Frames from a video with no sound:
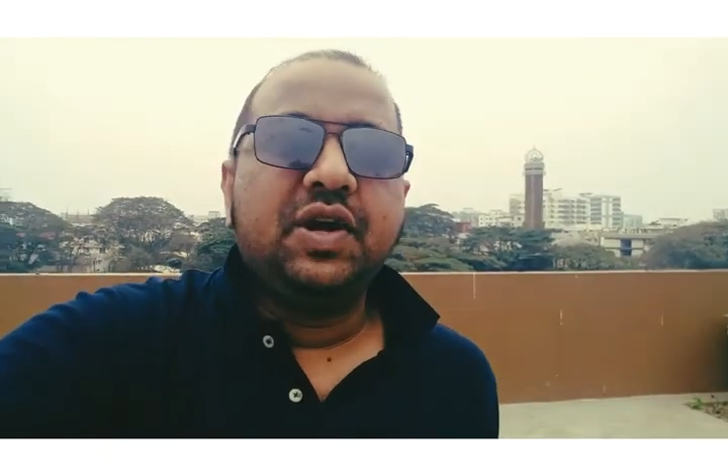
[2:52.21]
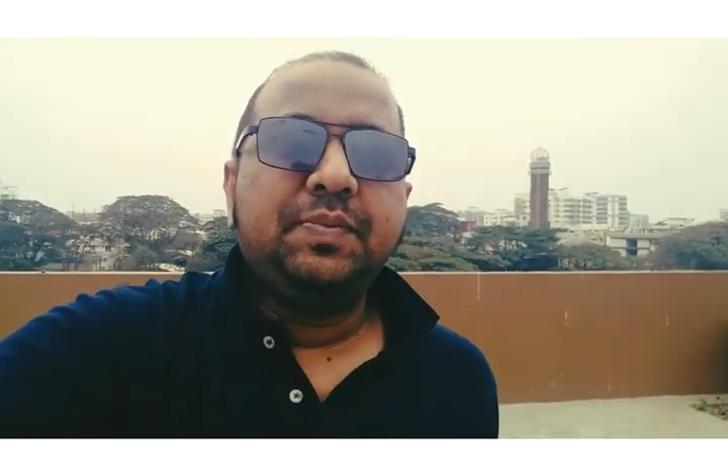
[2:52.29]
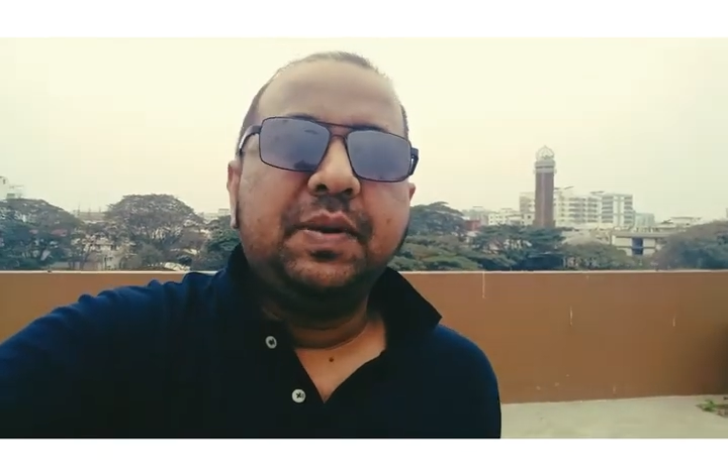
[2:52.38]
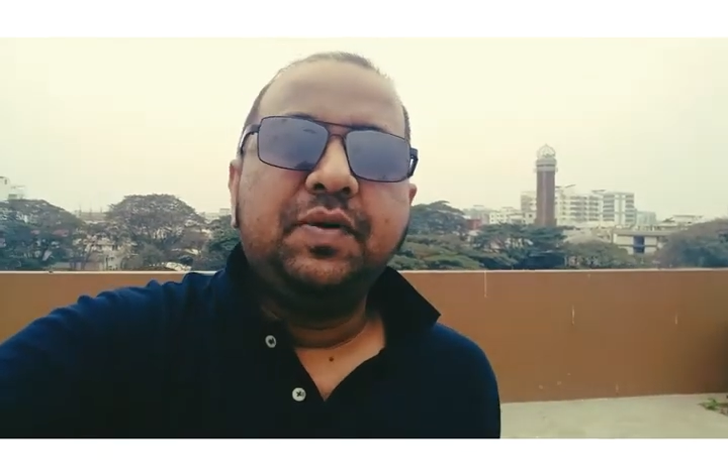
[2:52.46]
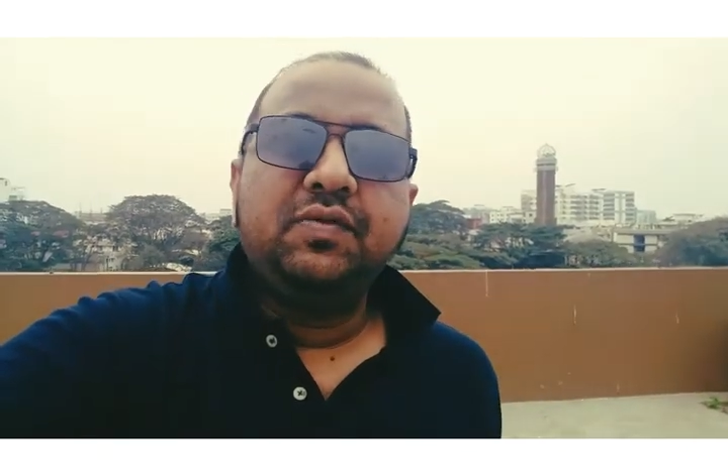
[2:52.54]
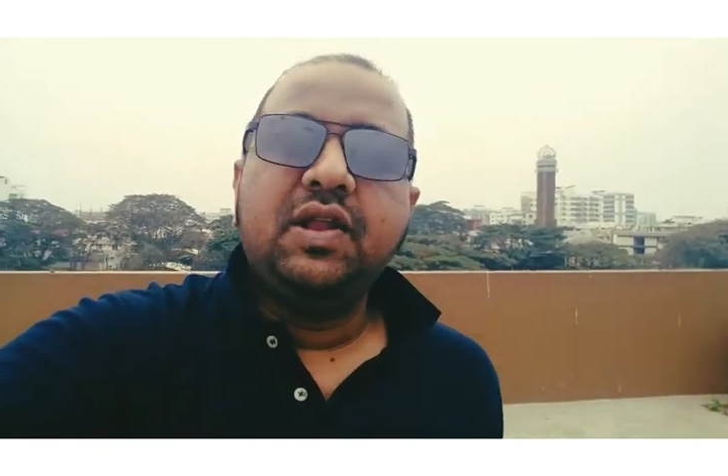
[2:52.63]
where
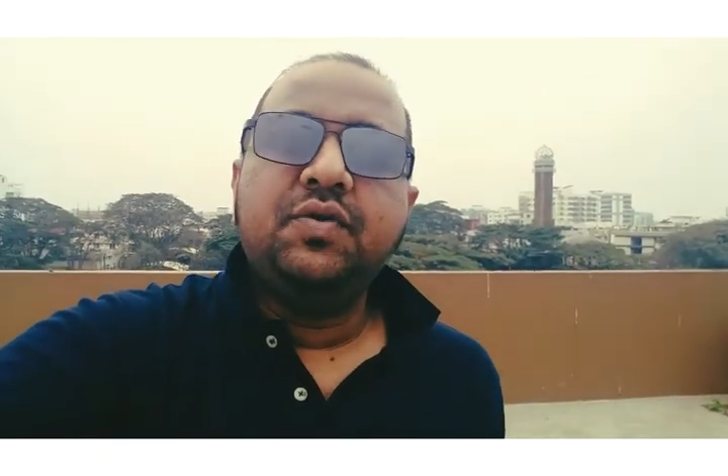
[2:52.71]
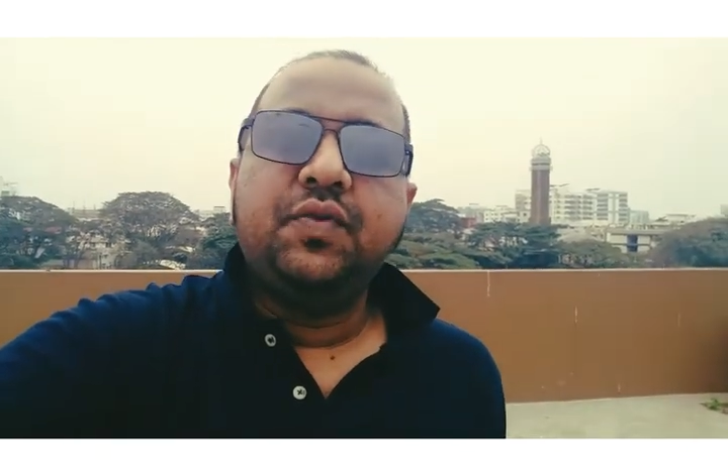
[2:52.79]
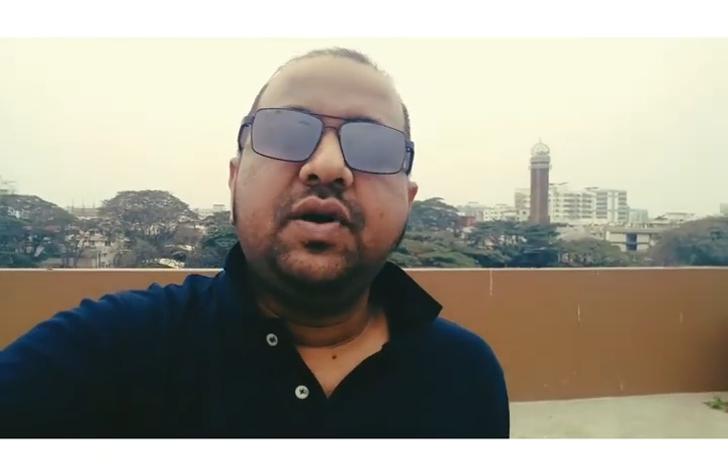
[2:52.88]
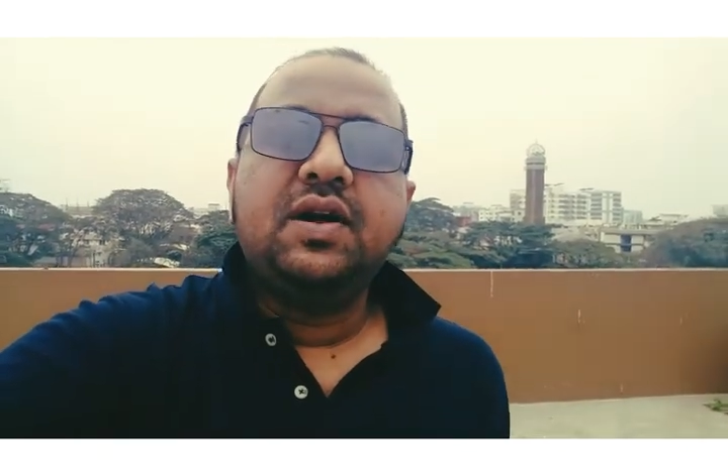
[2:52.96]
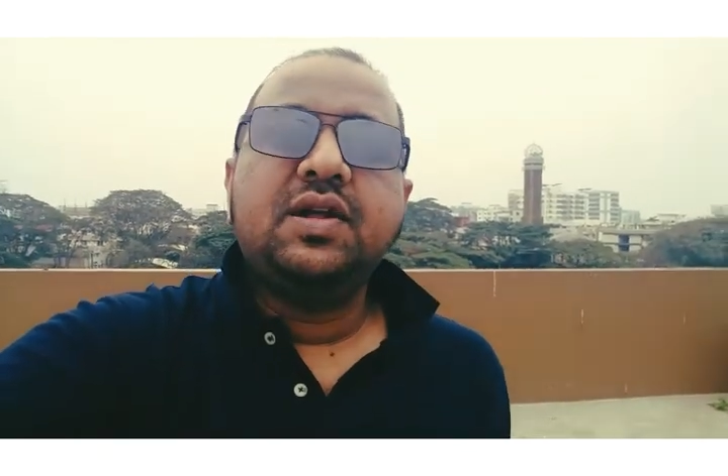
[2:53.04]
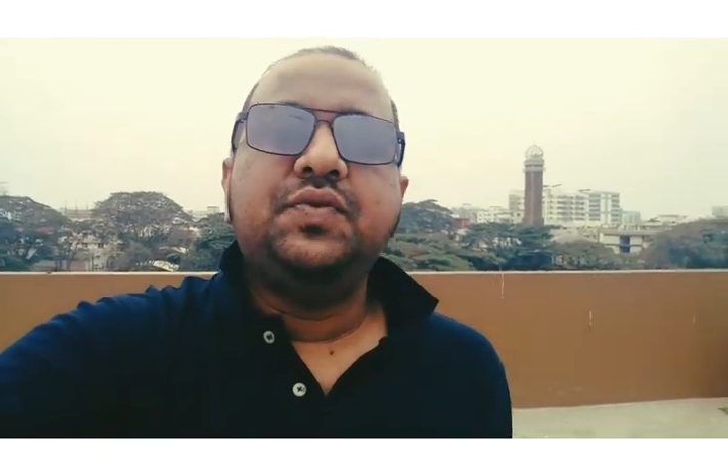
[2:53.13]
people will
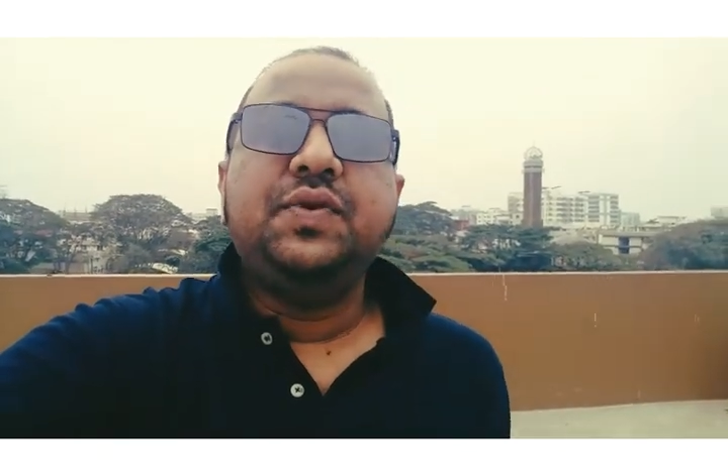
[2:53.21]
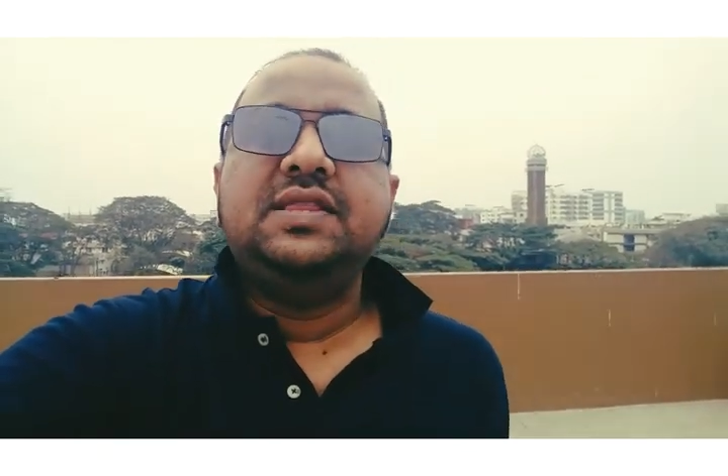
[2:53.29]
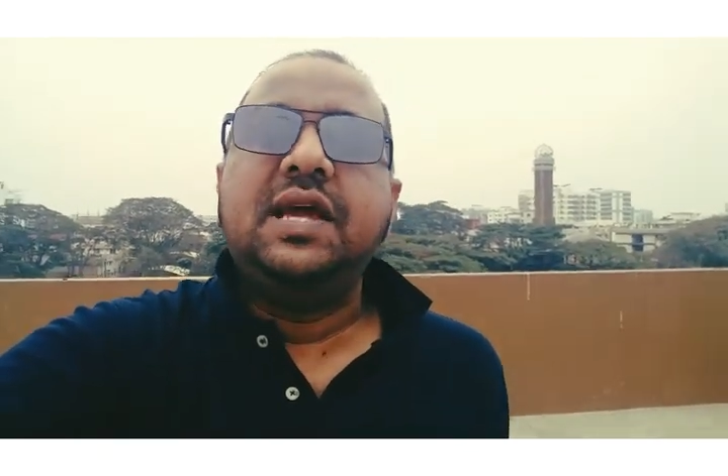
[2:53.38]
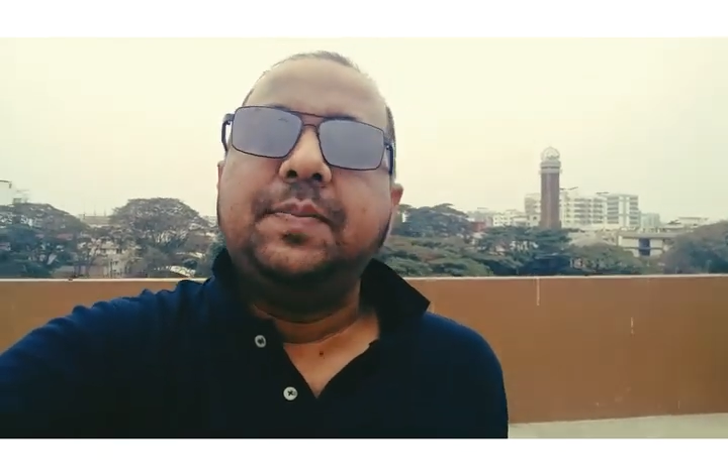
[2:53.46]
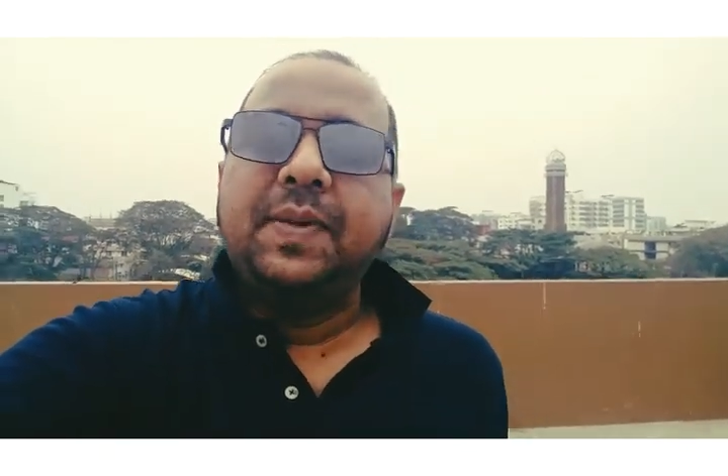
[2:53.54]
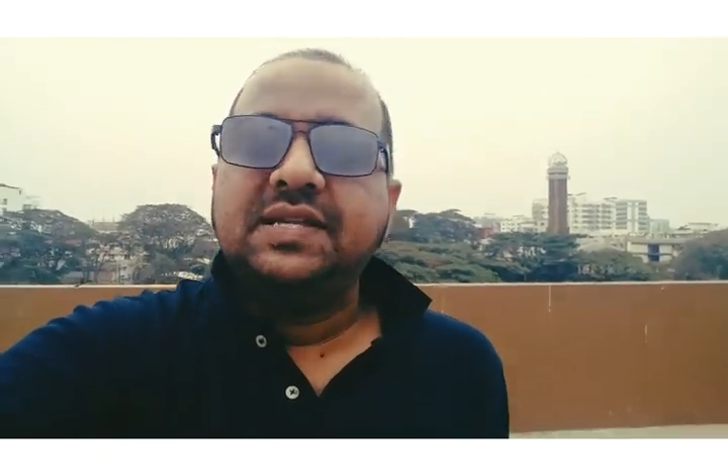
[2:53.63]
work
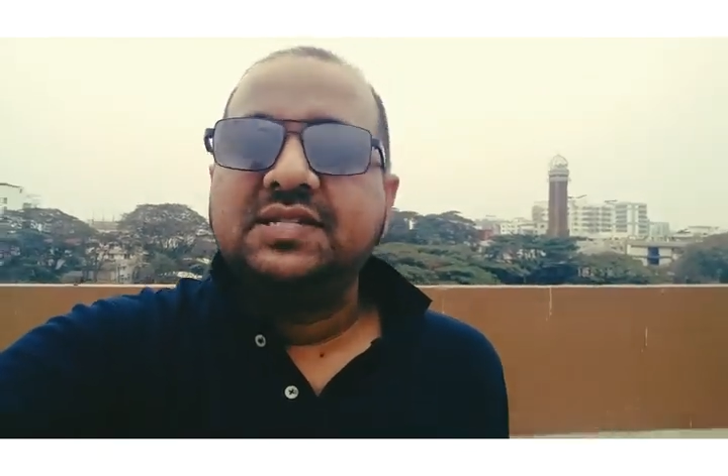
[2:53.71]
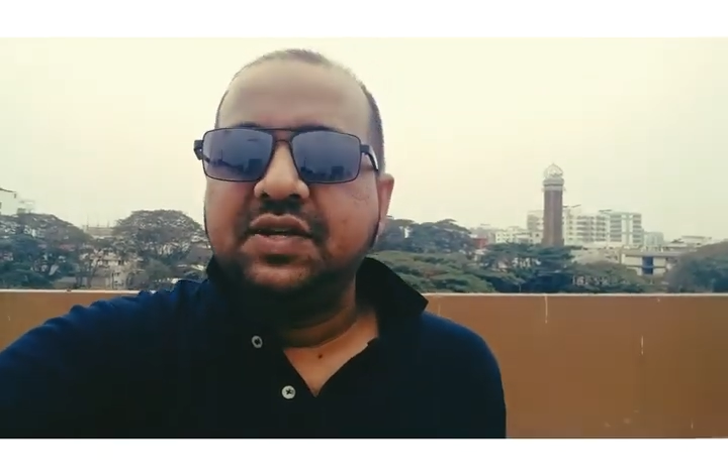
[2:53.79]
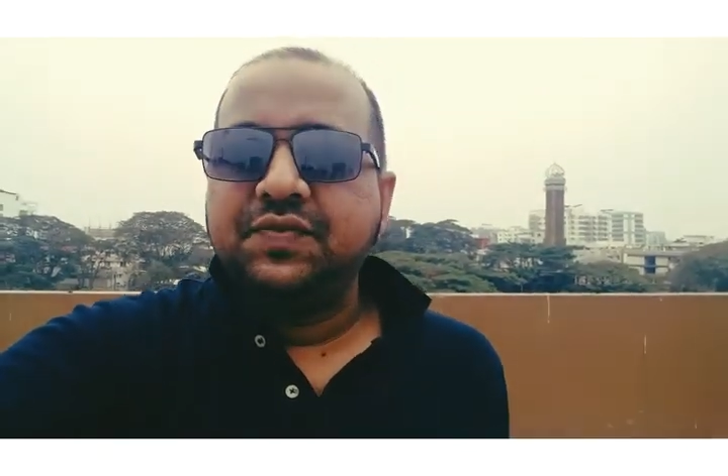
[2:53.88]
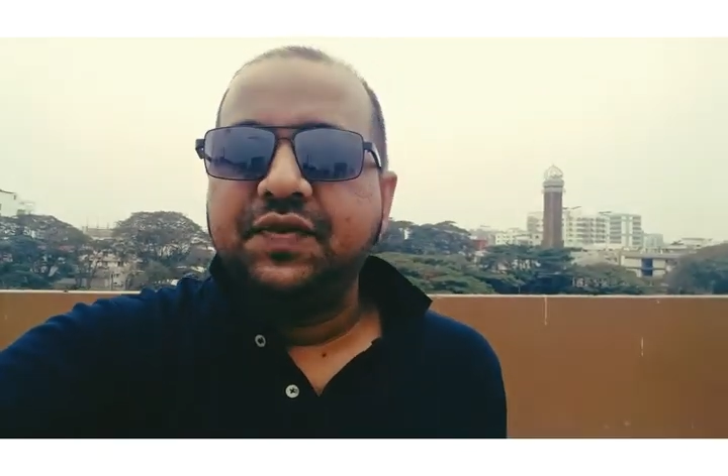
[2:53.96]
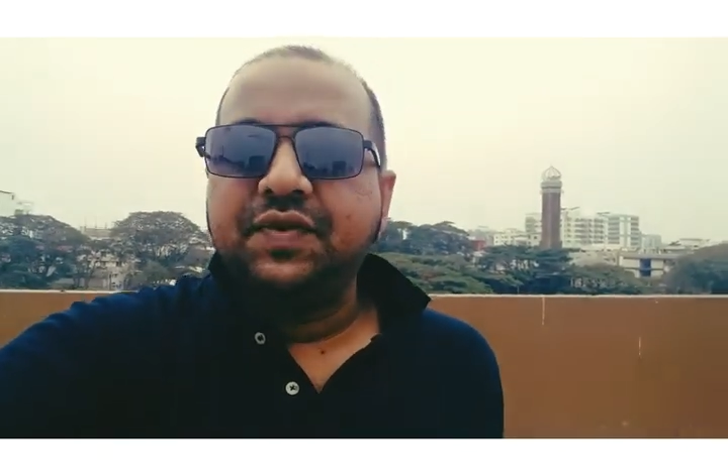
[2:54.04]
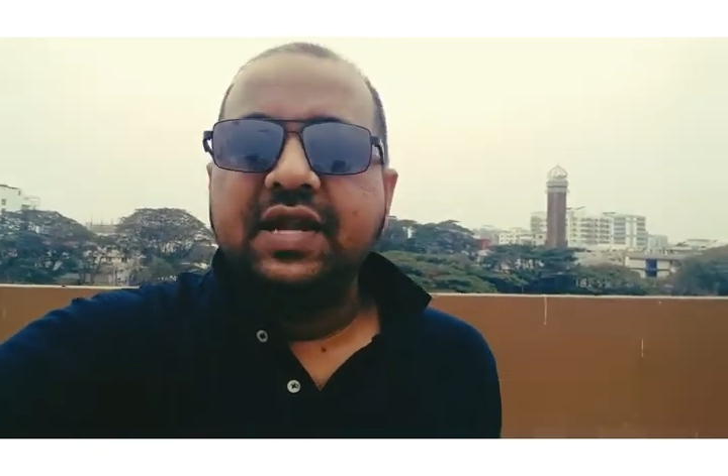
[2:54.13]
with their
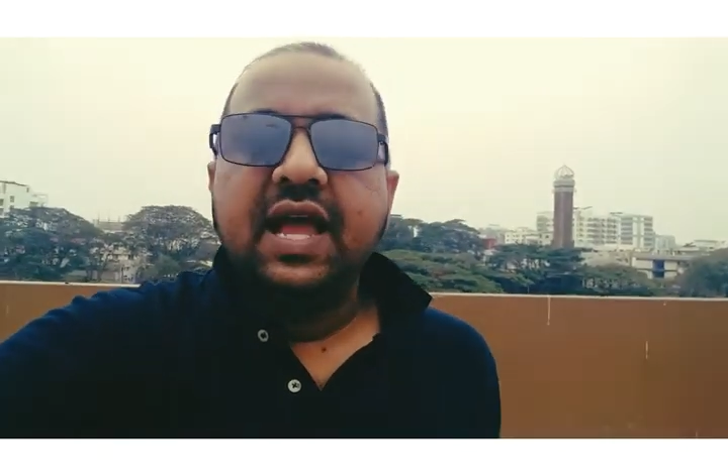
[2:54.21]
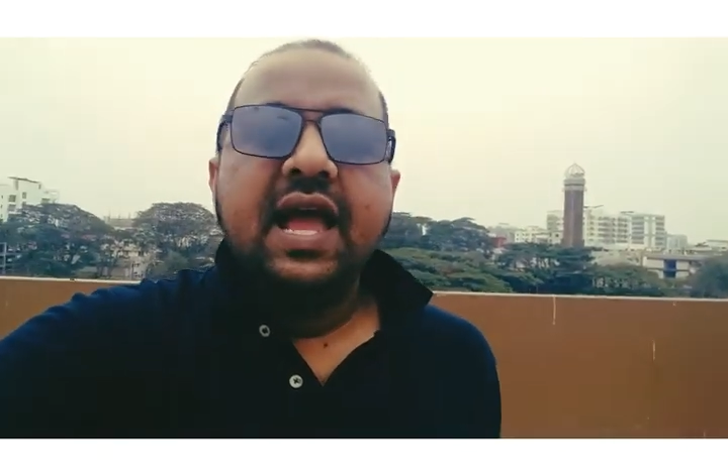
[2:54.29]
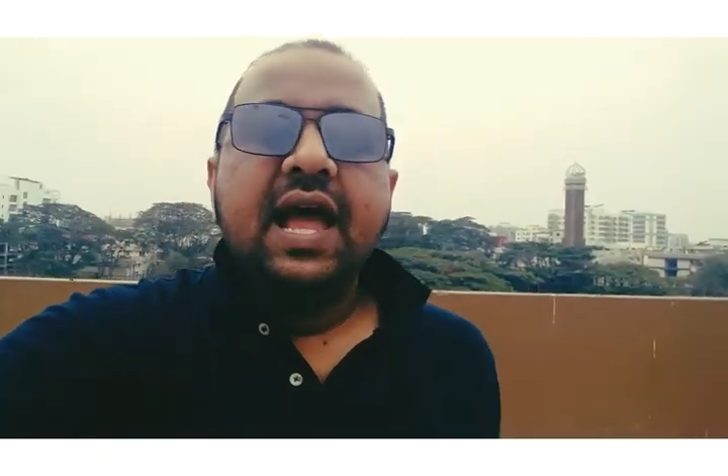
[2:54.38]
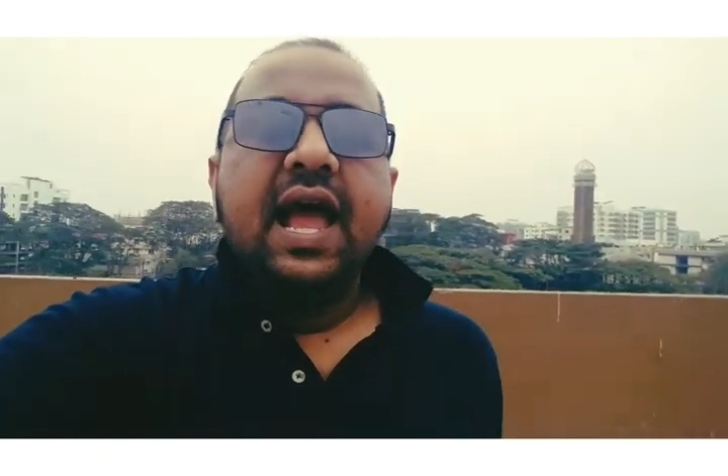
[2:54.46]
best effort.